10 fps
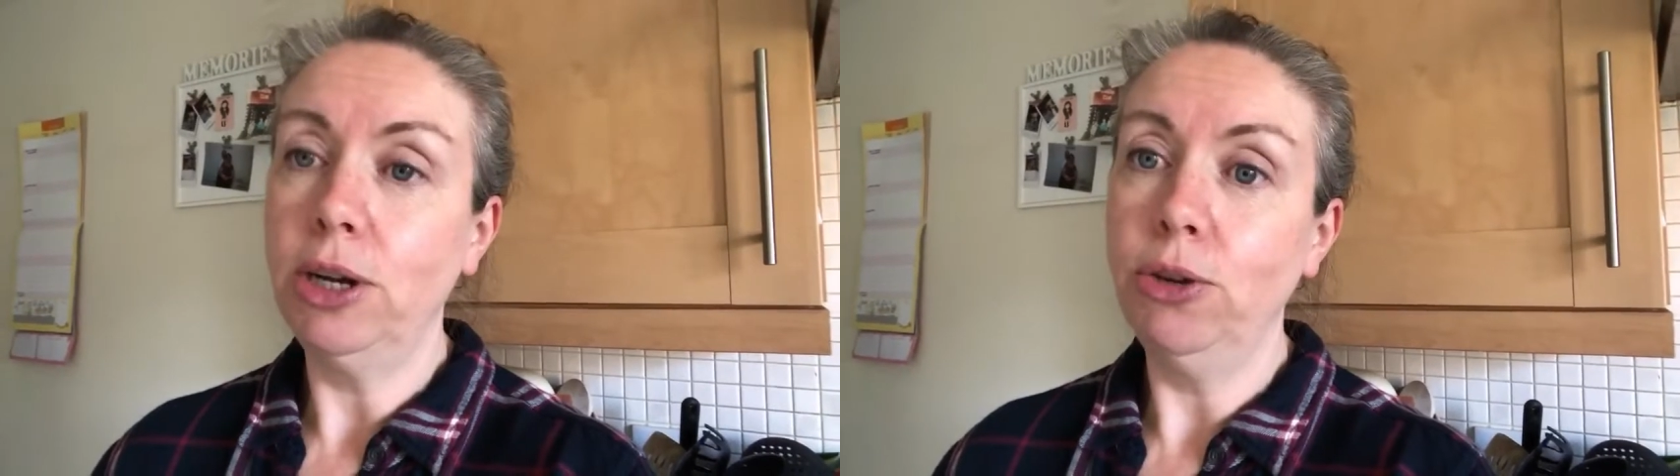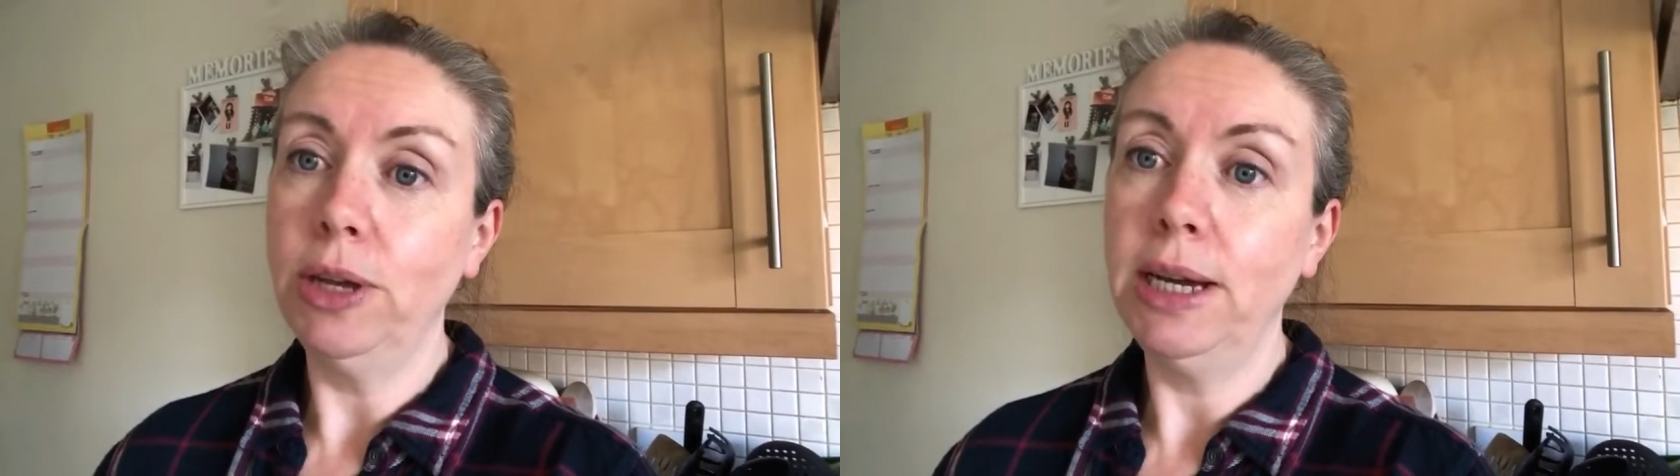
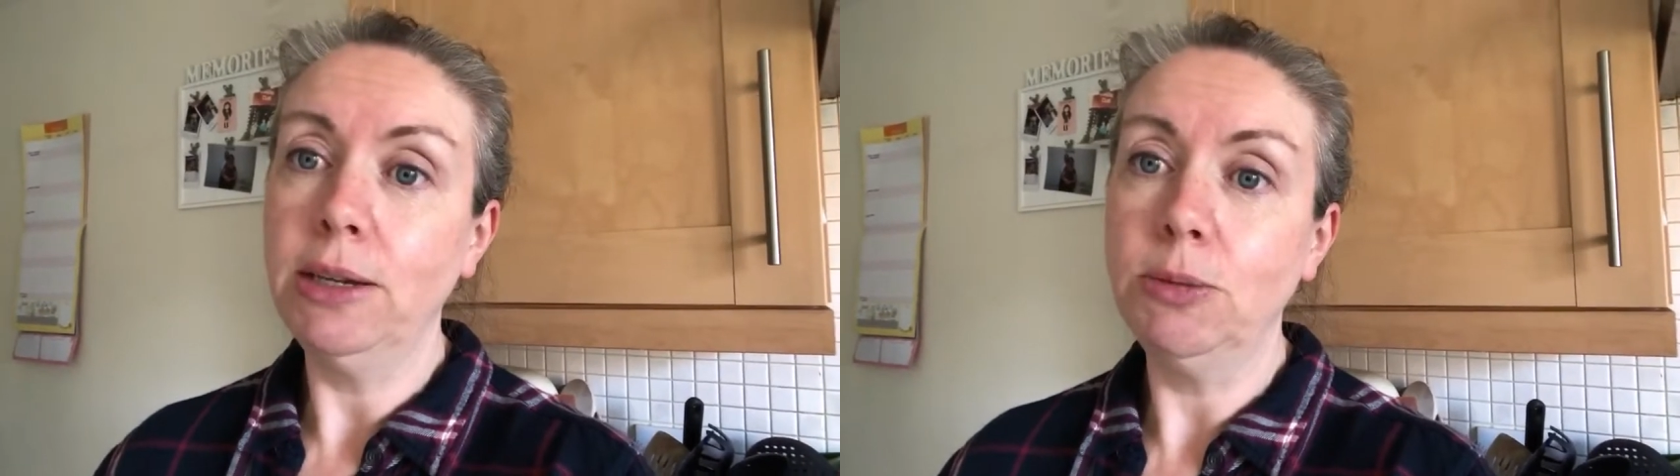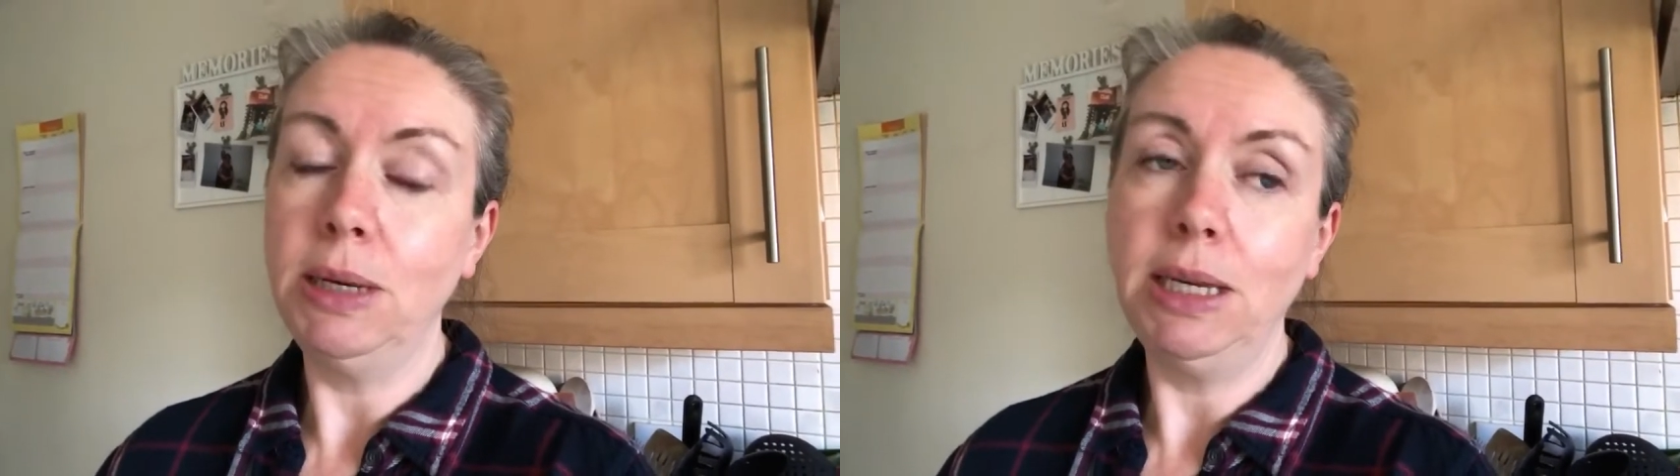another
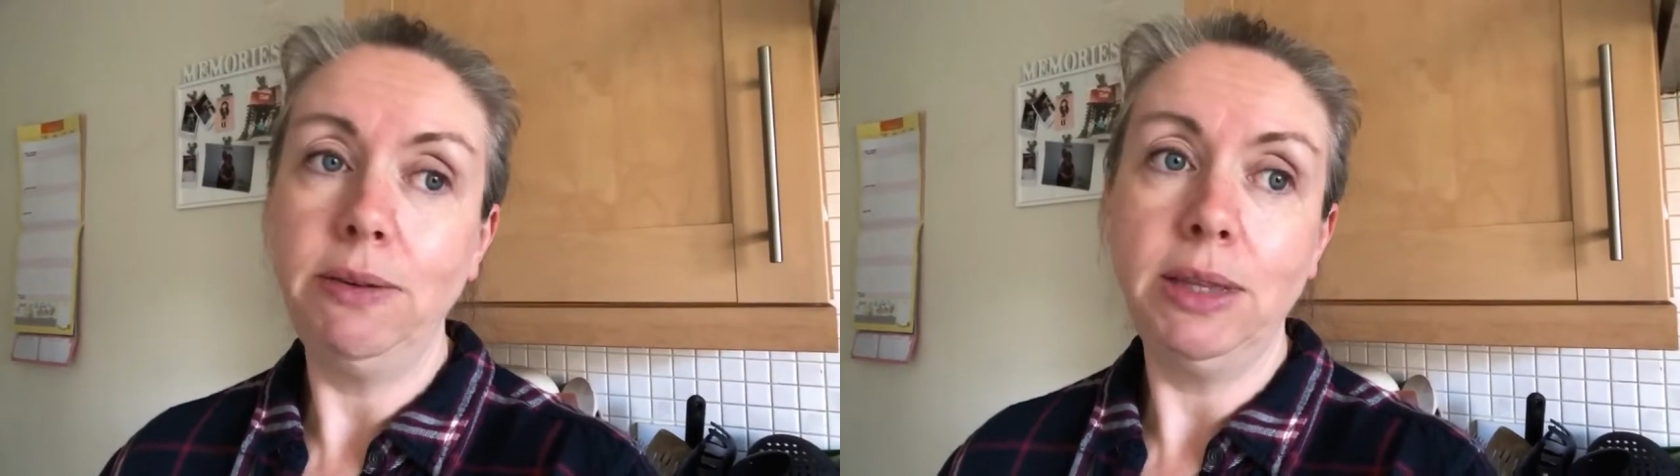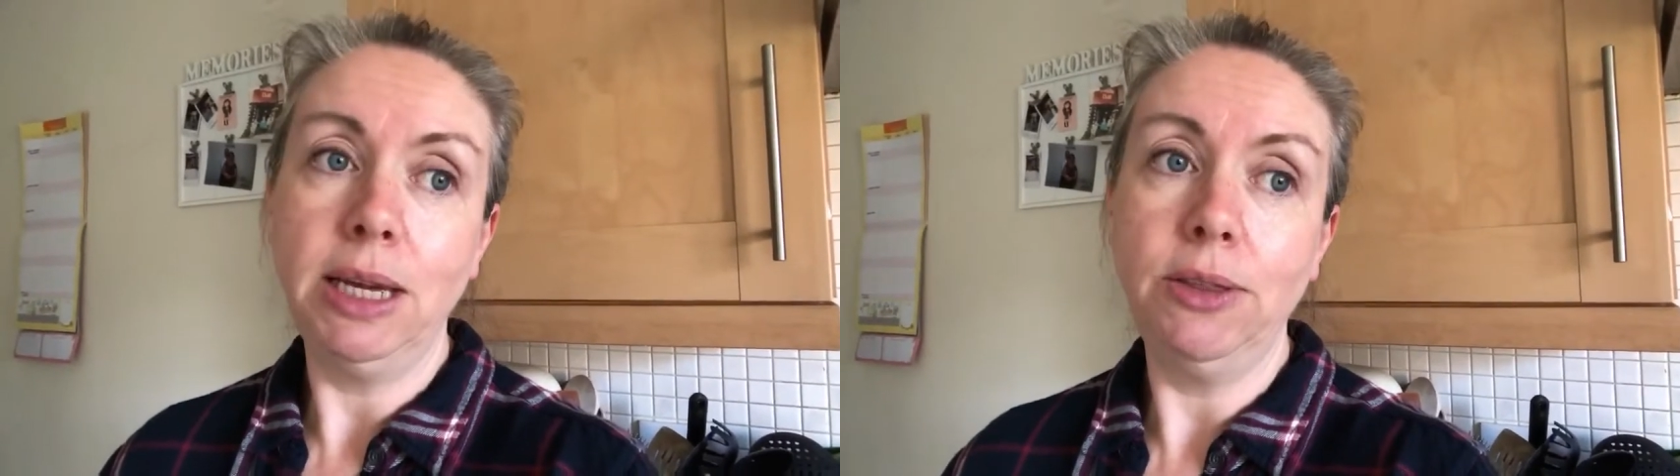housemate
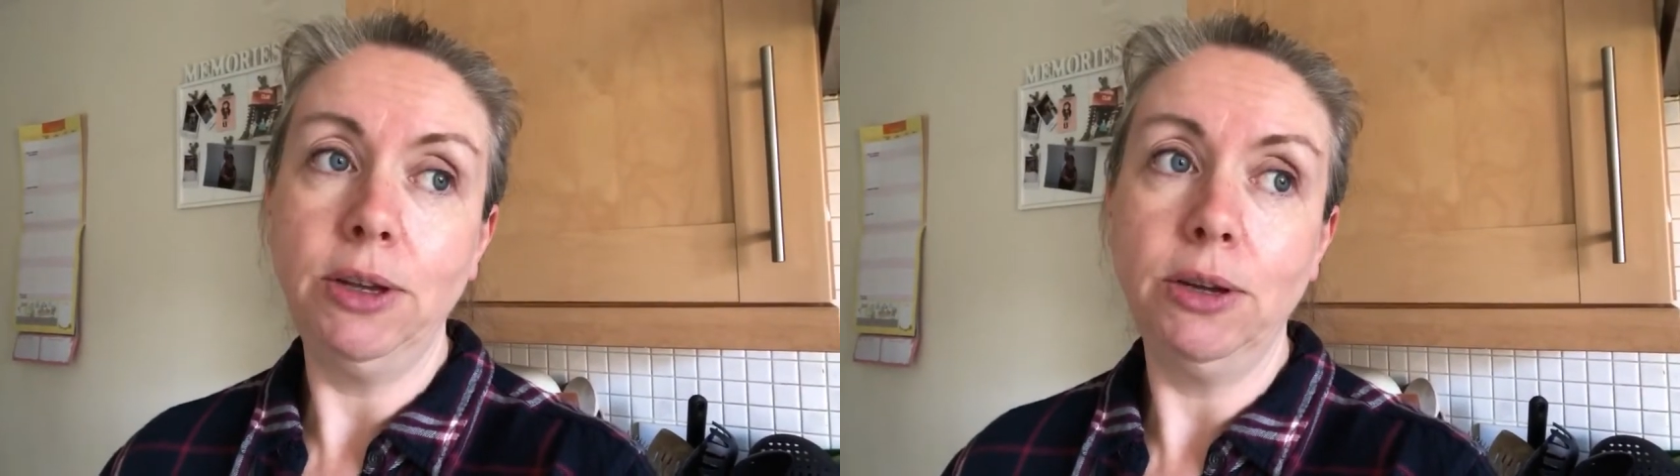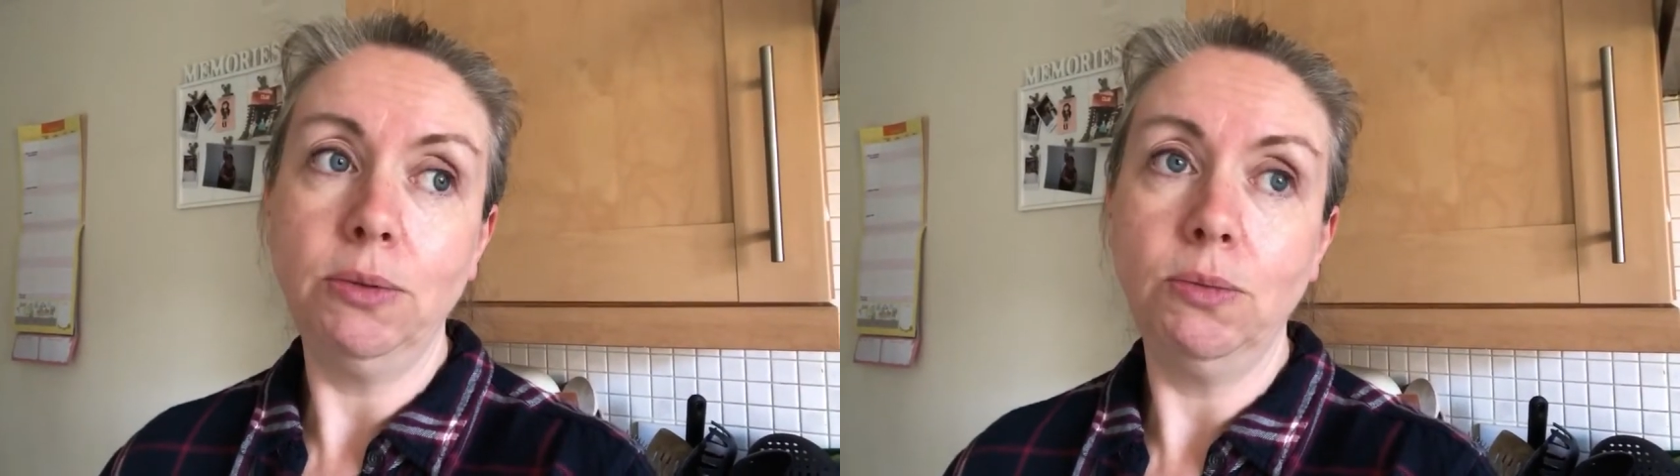living there
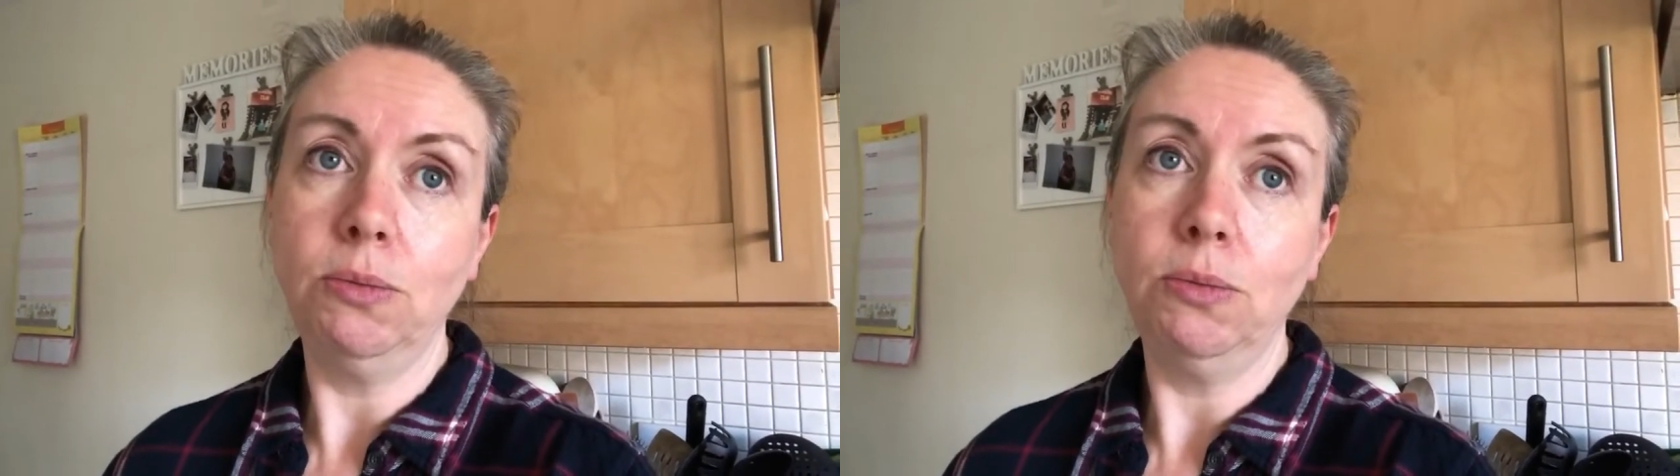that